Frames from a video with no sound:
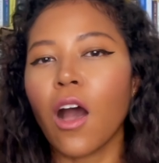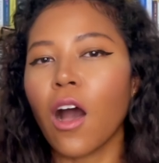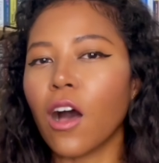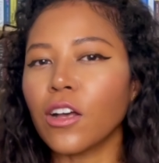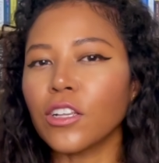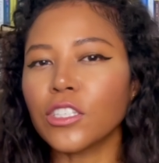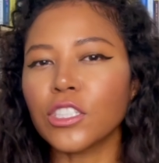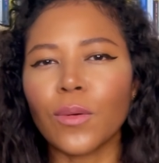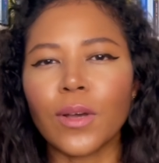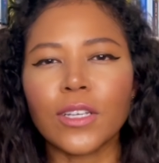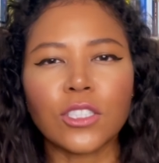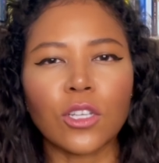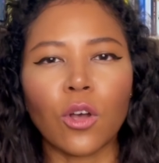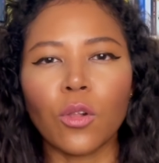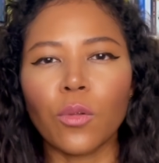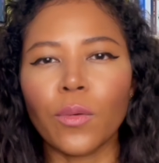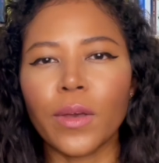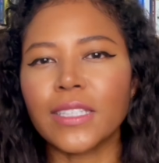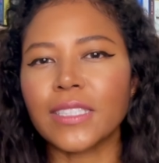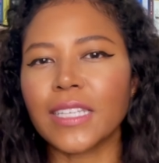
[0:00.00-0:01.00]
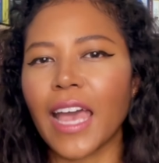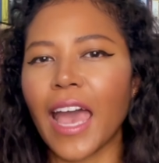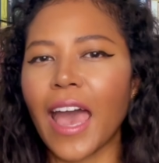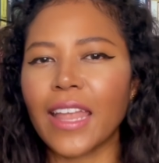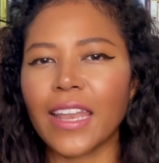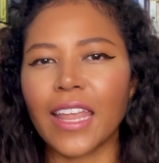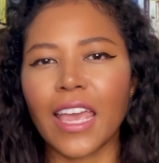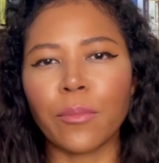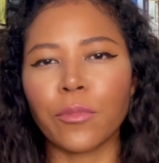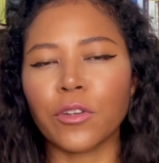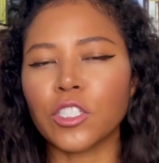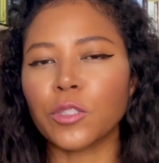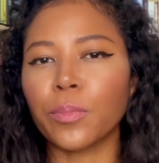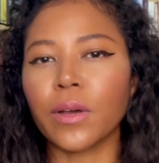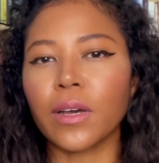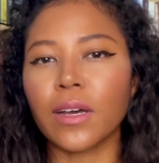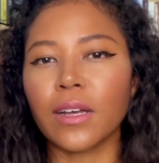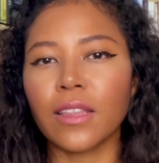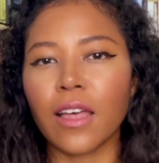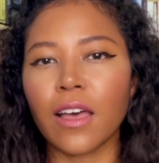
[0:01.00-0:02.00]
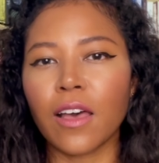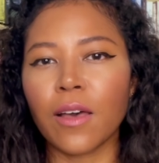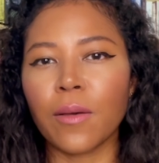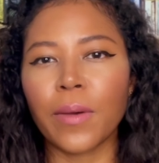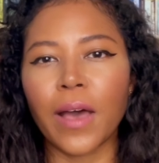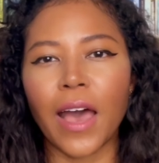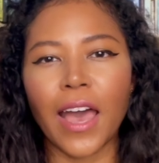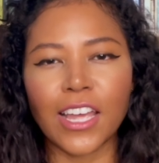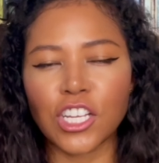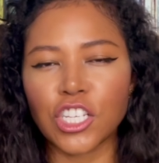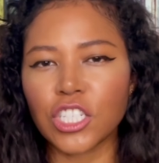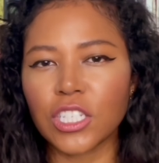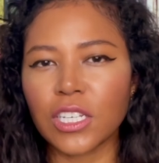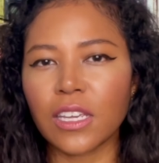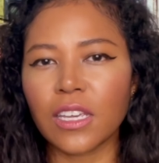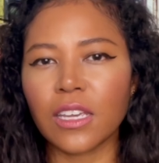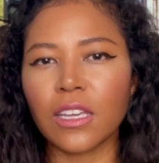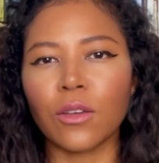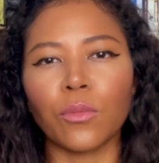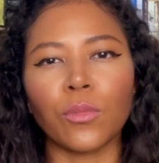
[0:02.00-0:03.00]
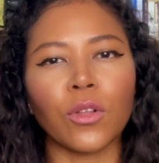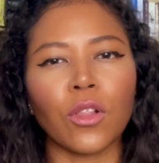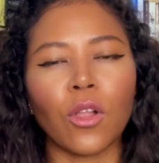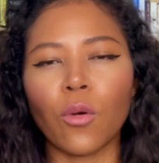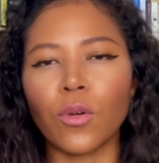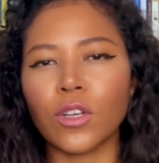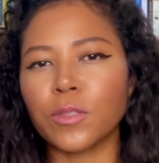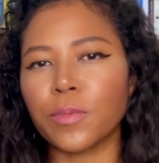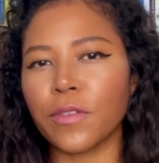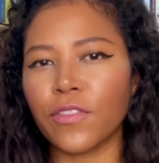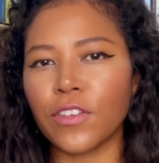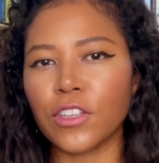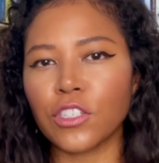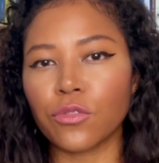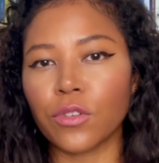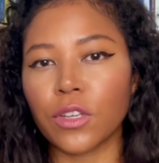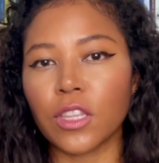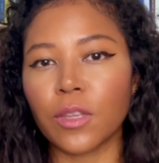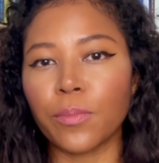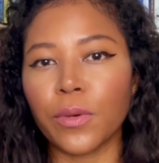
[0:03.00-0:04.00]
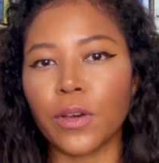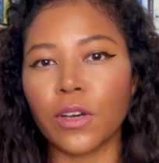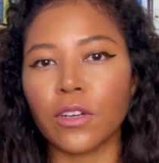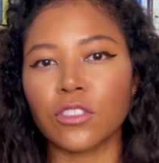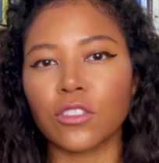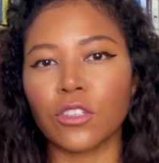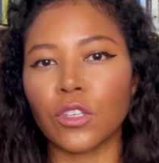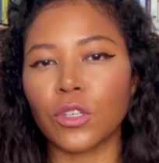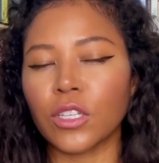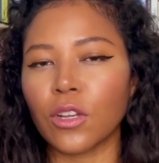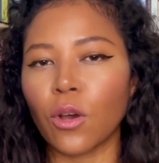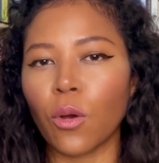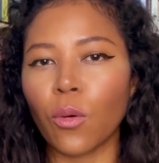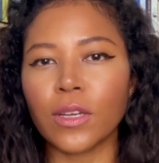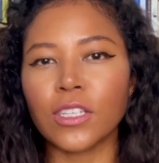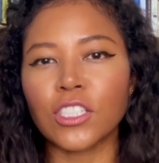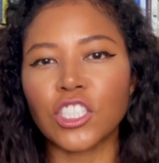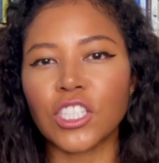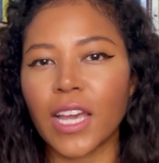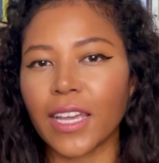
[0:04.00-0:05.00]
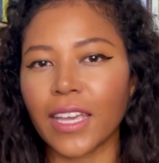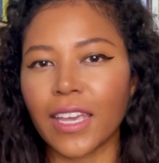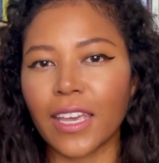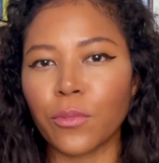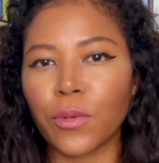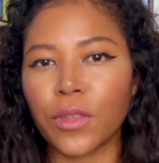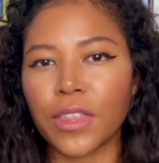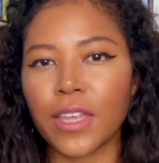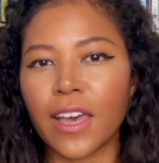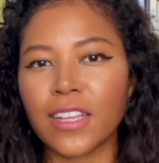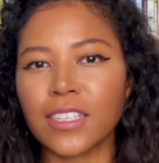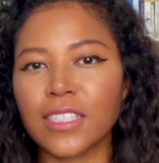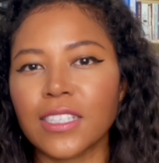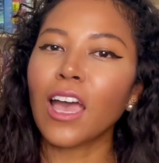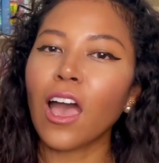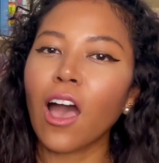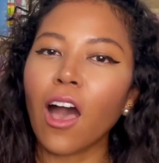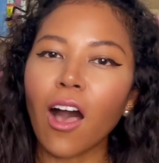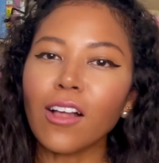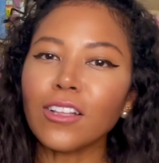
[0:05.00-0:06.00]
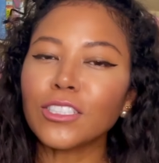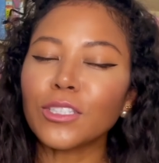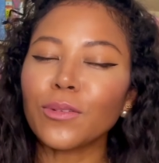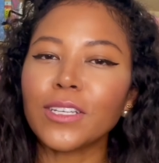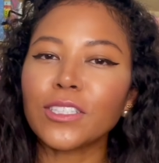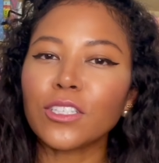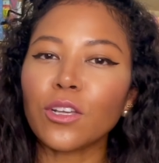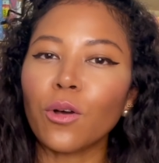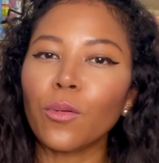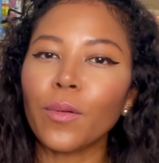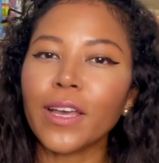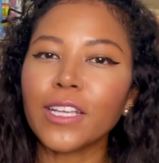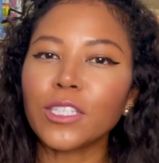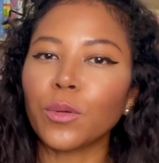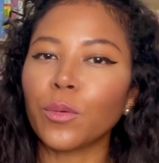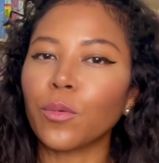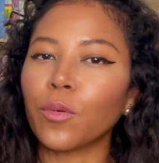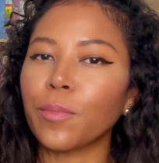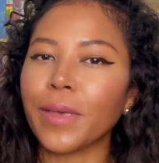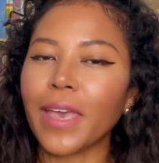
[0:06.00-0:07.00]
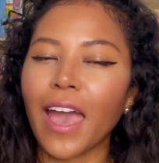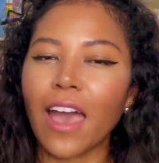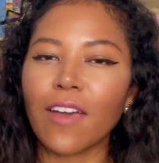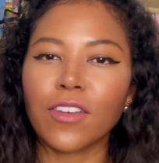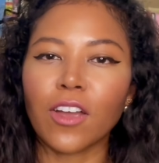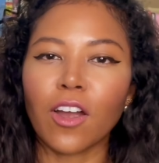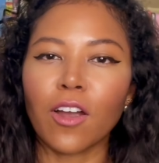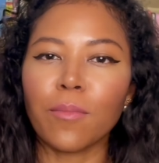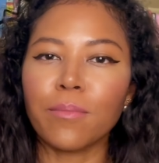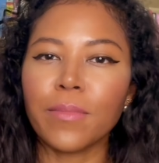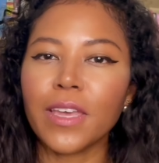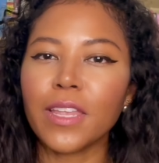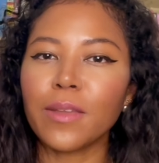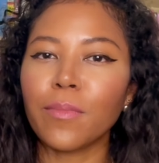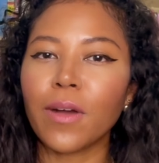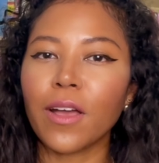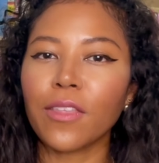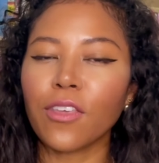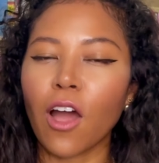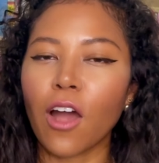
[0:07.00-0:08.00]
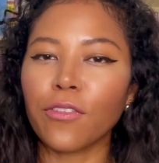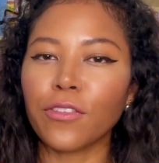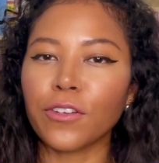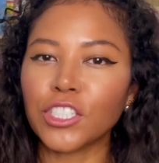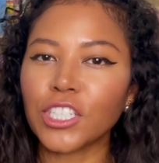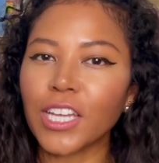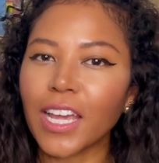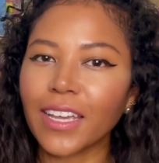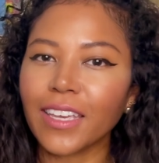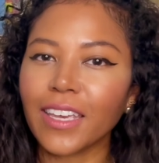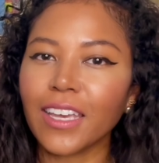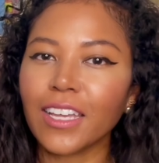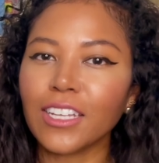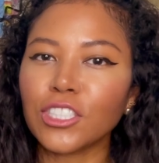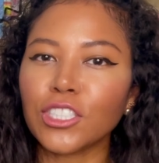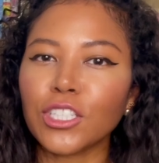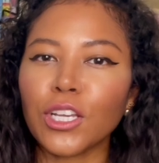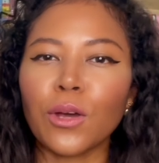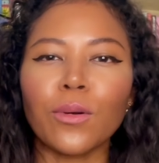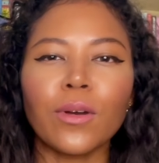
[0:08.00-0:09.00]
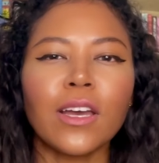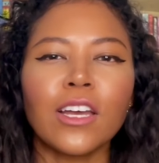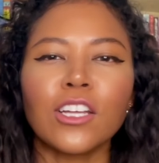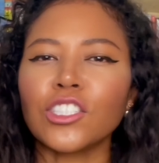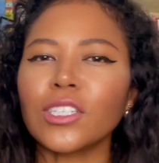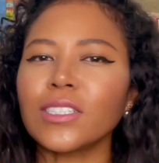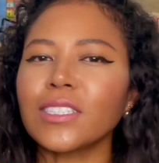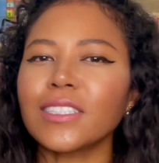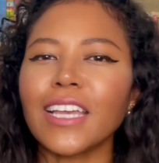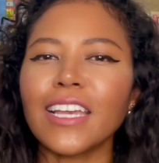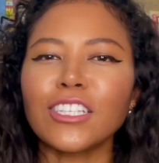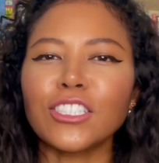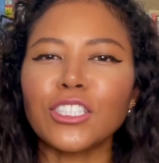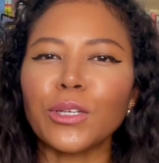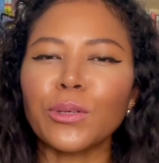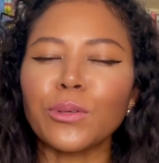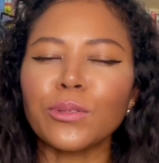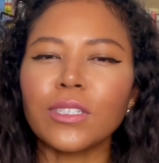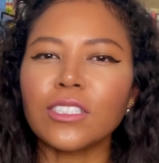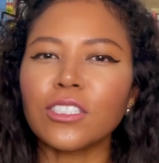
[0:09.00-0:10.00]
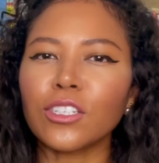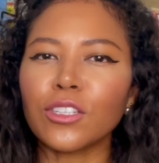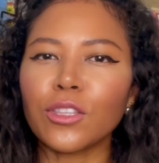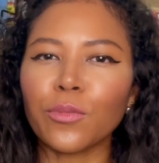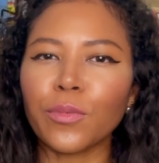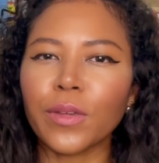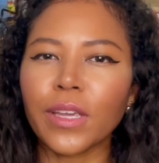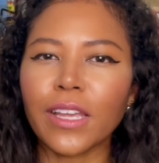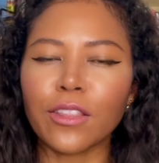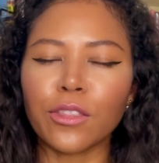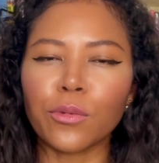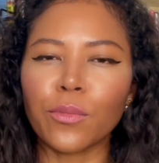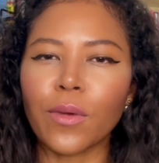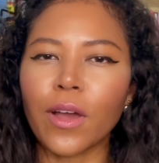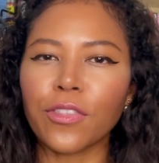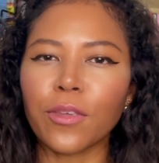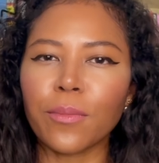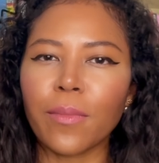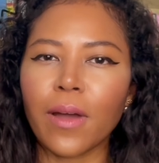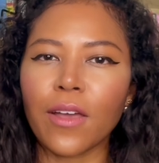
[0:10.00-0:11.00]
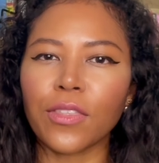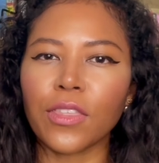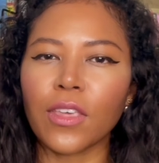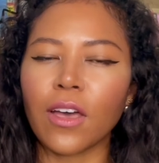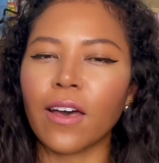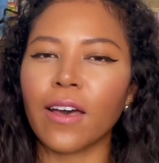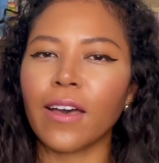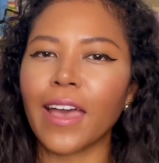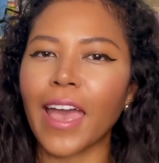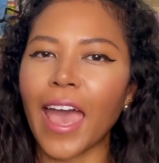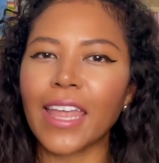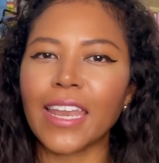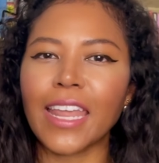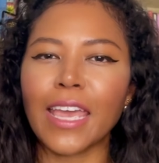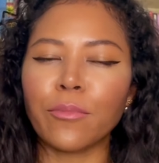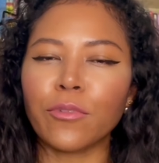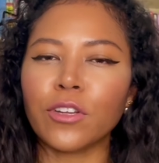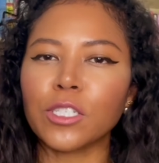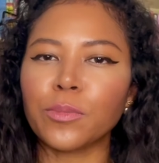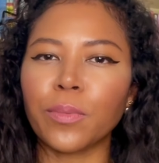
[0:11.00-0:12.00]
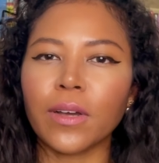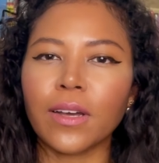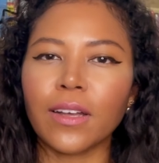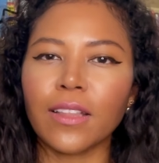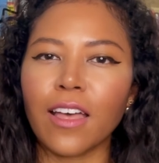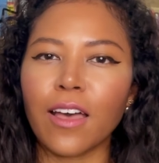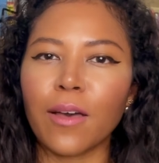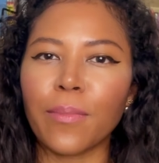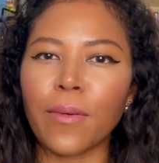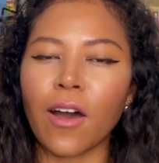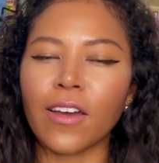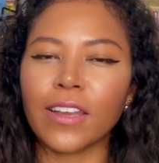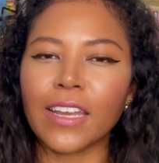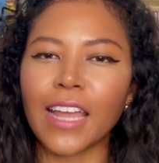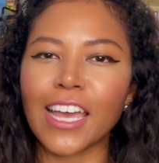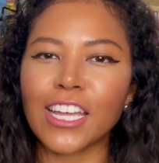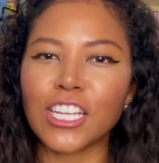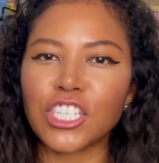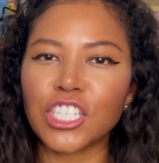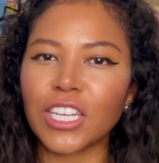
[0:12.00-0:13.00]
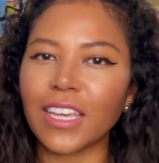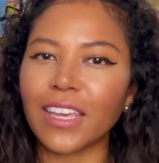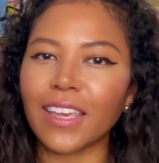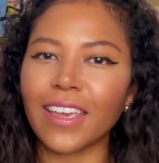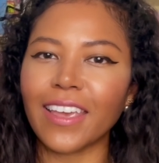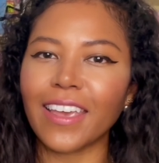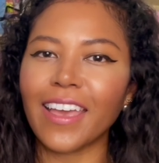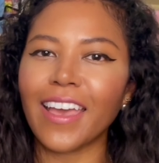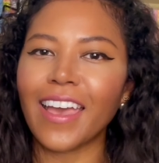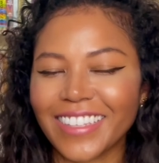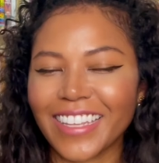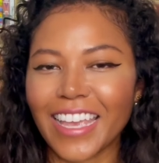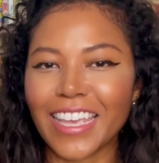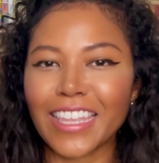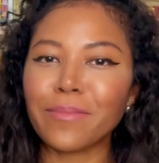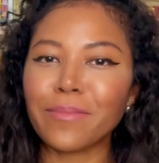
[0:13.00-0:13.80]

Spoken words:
Also, as always, at AMERIE'S Book Club IG, we'll always be featuring the book, so you can always check in with us. Also, as always, we will be having our mid-month offer check-in, so just stay tuned into the read throughout the month at AMERIE'S Book Club on IG. In the